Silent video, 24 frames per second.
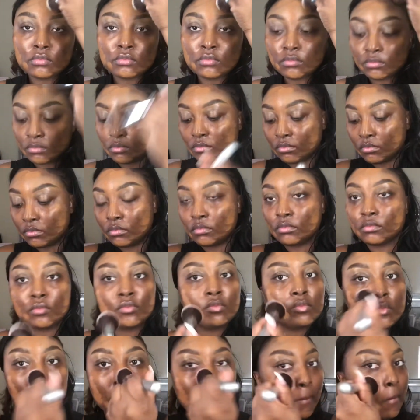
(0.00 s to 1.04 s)
and put
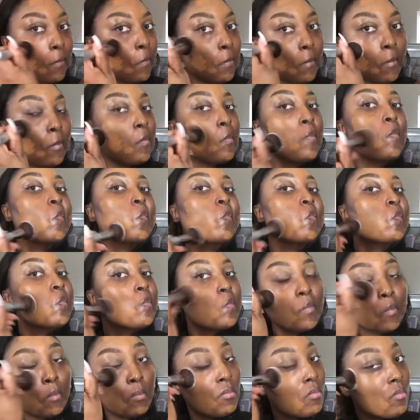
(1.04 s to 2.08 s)
that on my hand where the
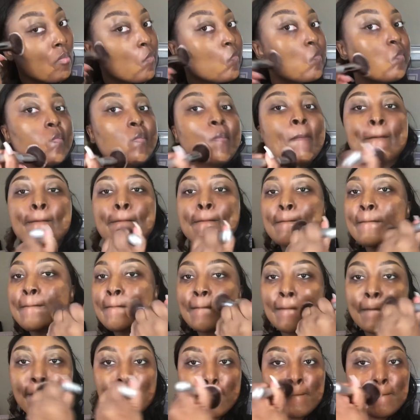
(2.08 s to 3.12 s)
foundation is.
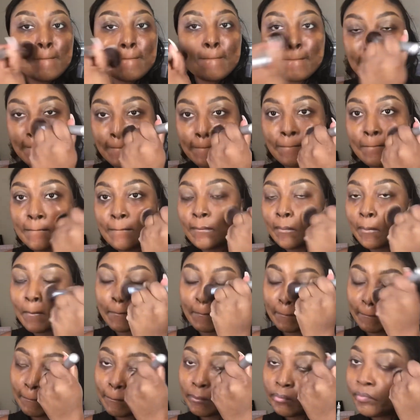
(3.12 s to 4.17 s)
I want my face to
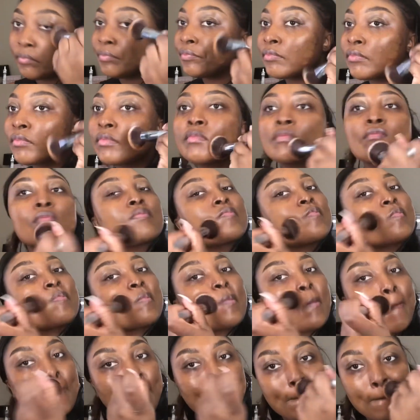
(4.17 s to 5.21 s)
be
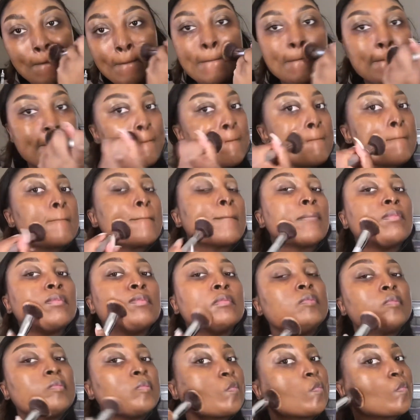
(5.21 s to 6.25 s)
hydrated. So
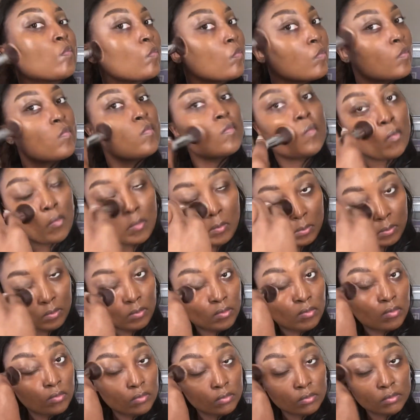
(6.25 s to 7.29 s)
I will blend, and I will blend